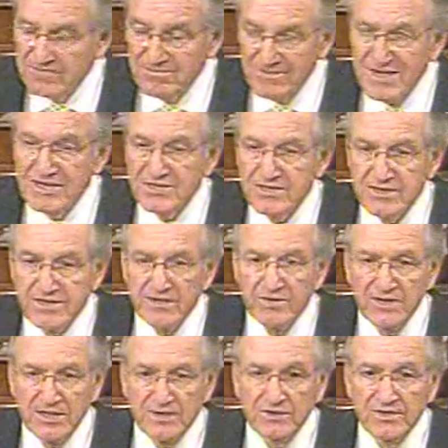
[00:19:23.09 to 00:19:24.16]
meets their
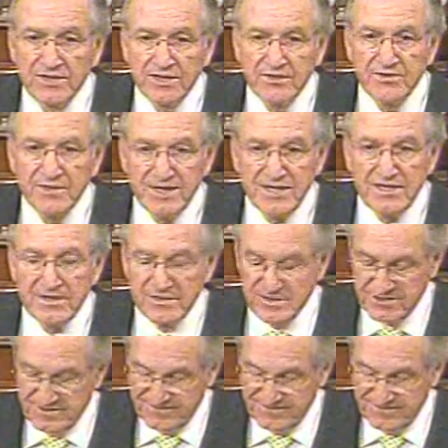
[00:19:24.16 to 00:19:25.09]
health care needs.